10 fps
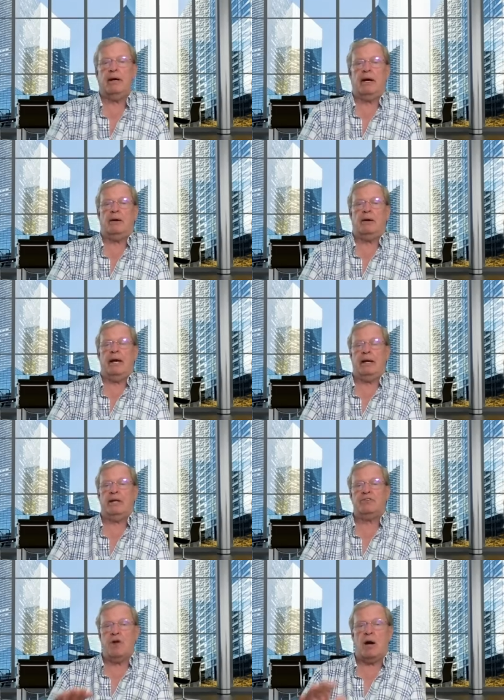uh, and
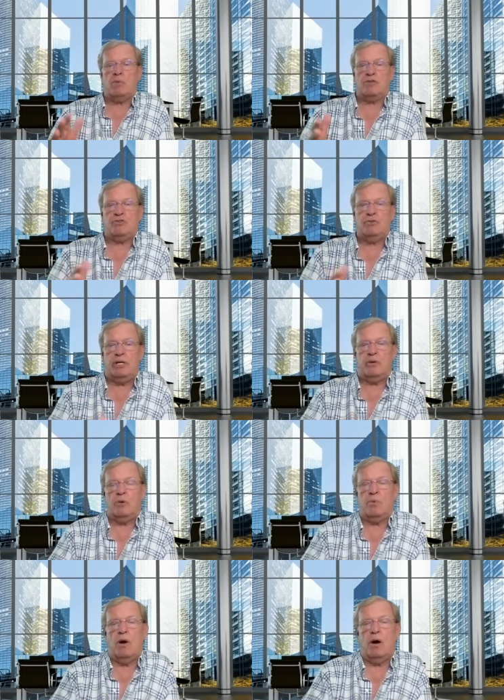is not what you need
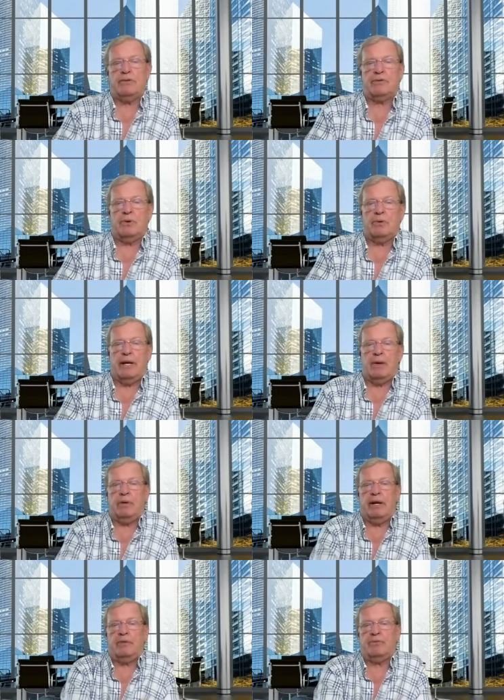or want so that
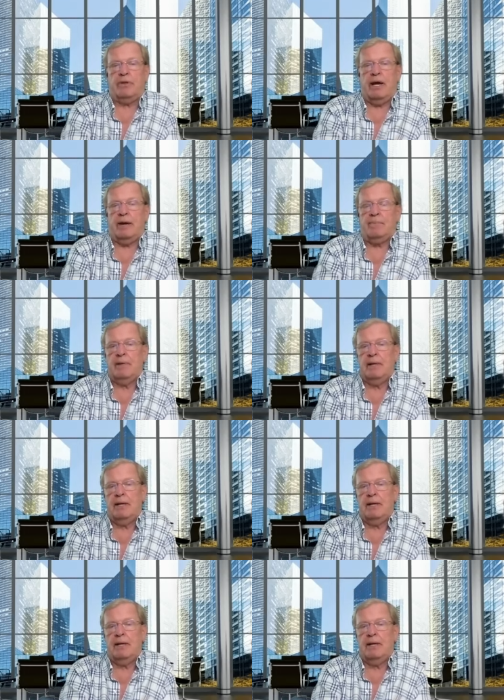would answer that